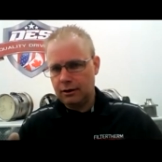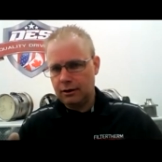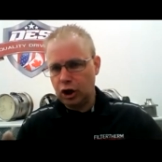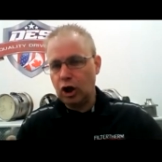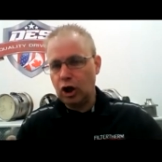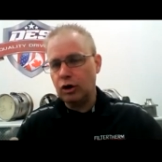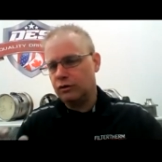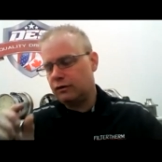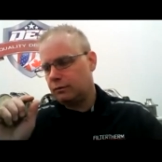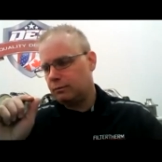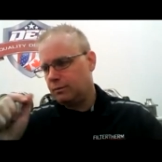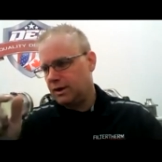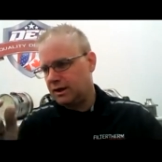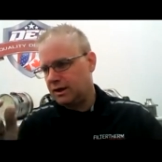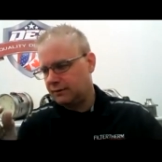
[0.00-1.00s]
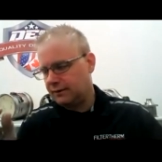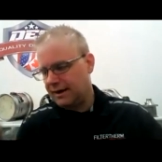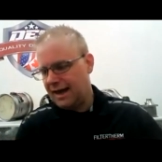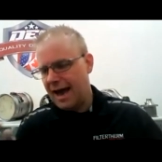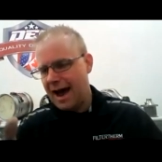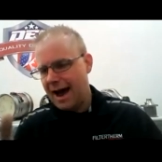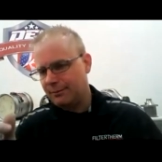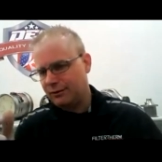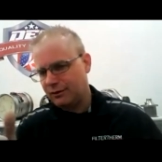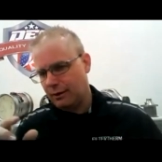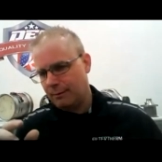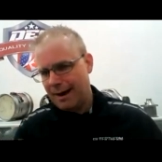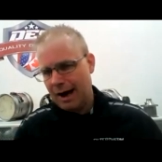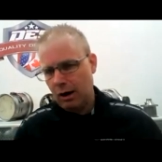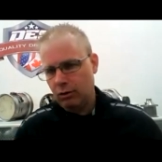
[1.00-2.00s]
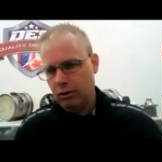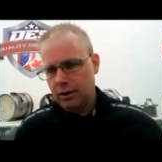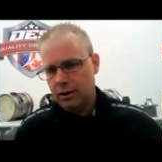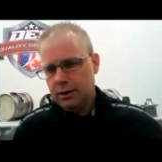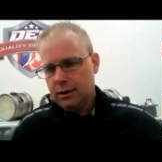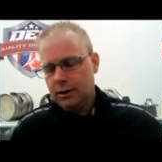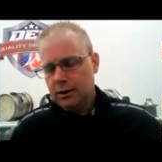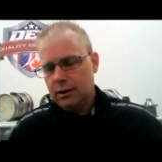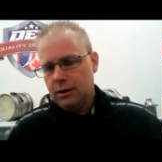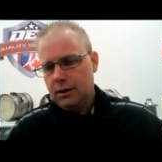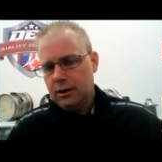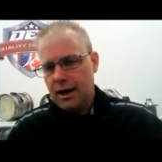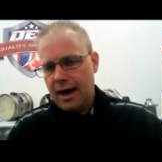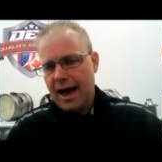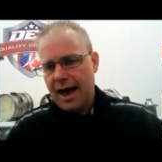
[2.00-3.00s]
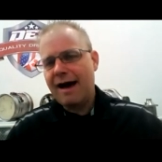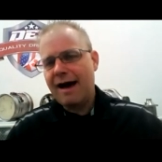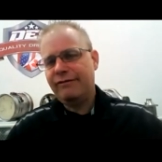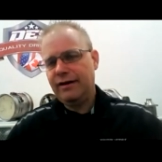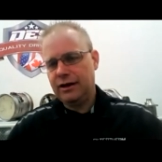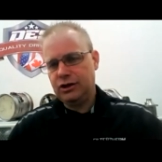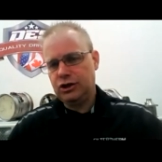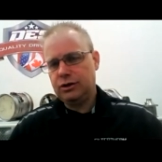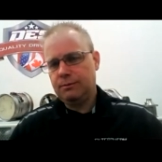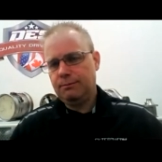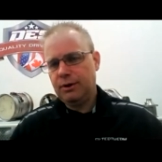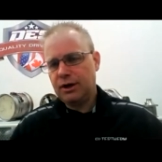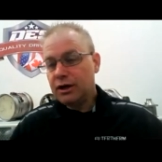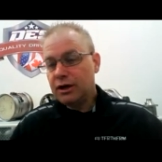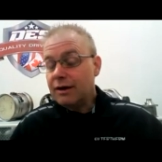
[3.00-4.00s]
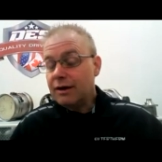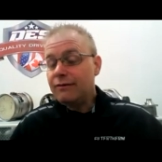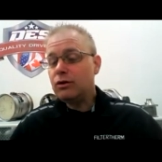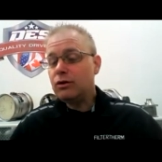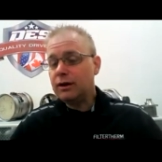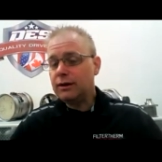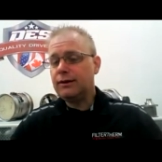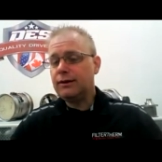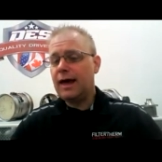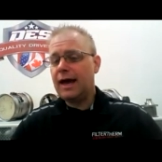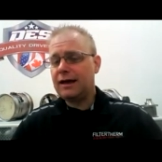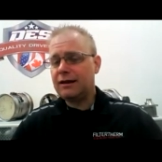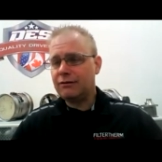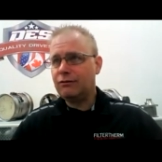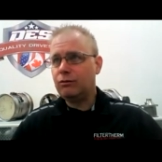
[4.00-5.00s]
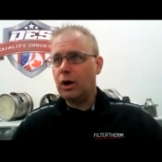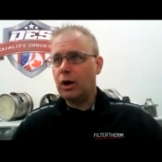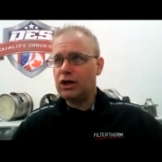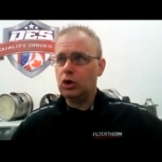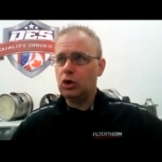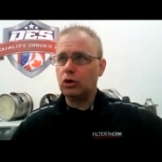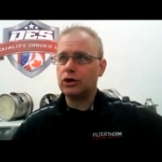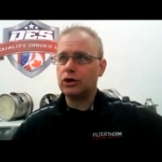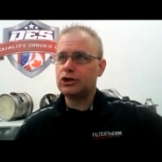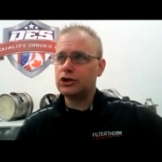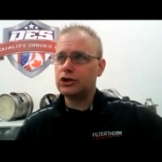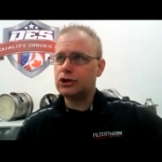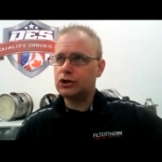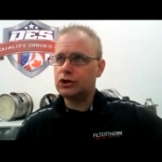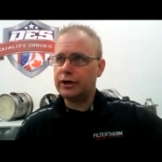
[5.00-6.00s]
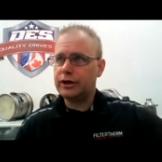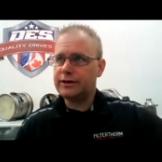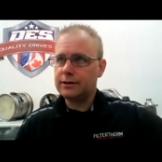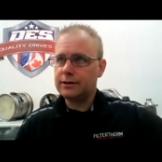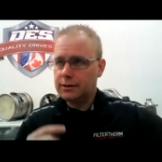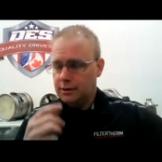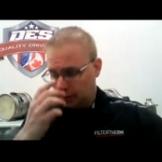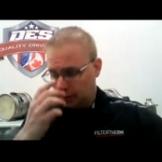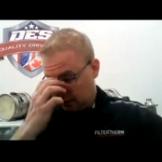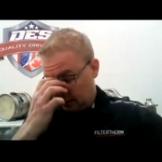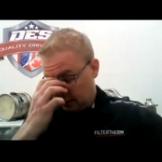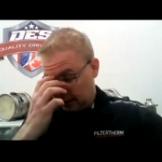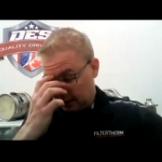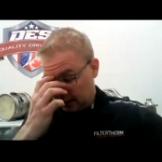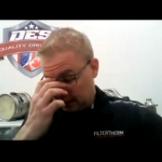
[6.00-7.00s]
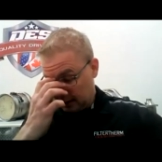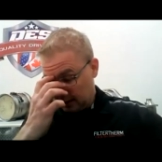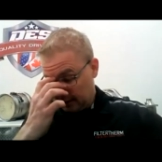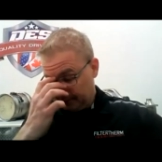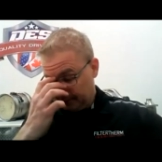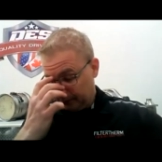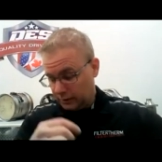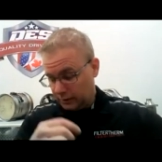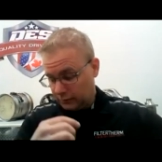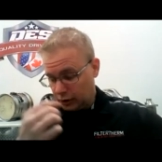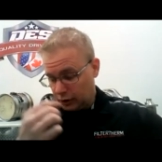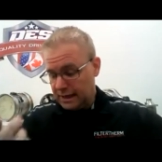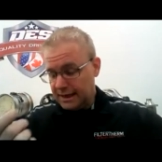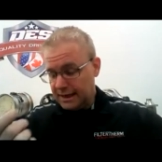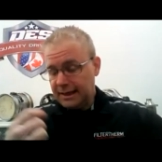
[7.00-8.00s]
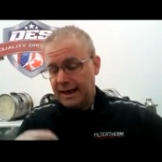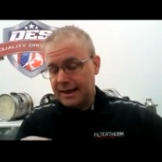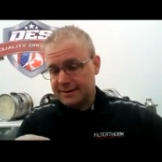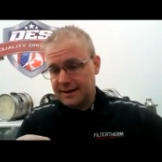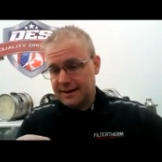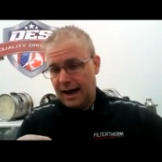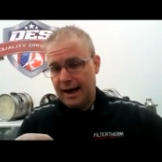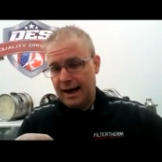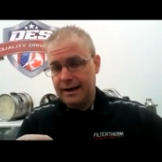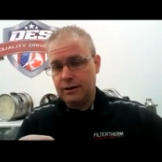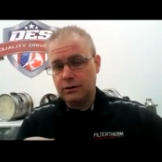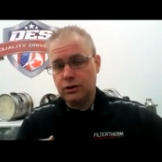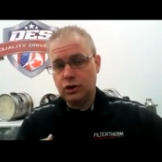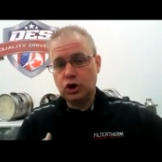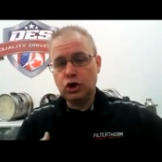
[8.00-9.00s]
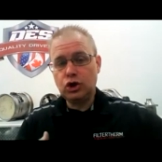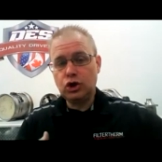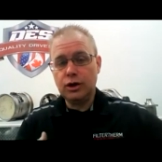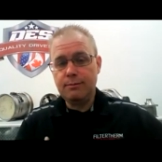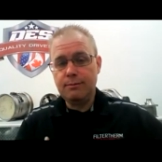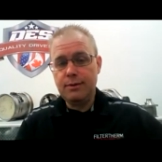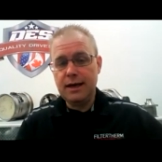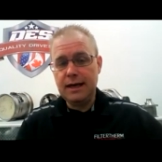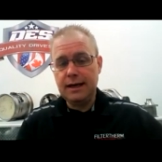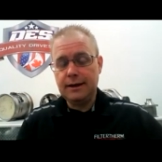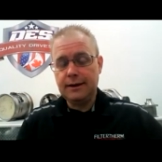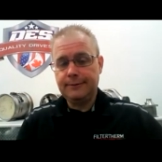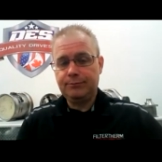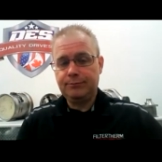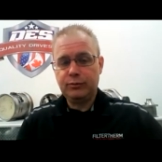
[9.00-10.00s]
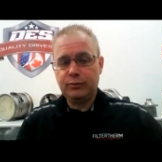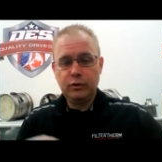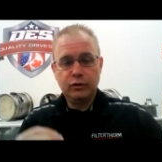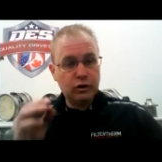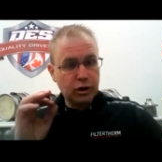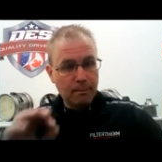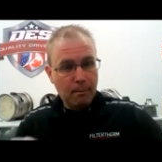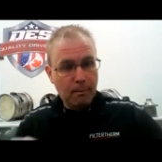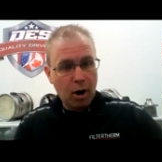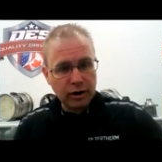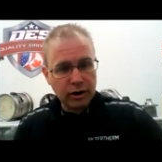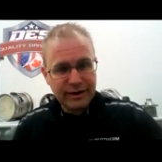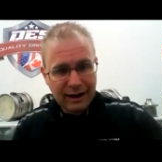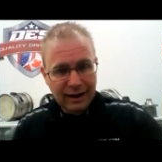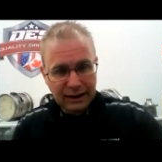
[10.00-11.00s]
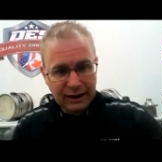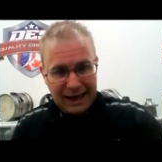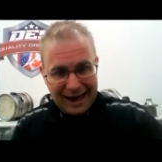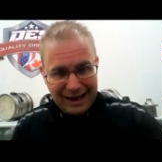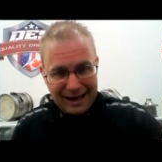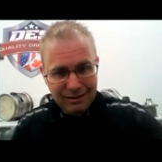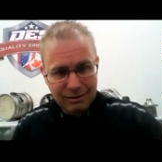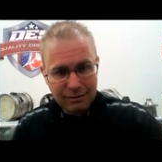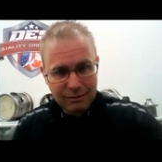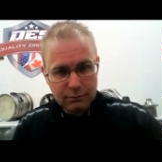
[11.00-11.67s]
close, because the caps are about a ½ inch, but it'll give you the length of what your soot, your inlet side should be. So you're going to mark that length,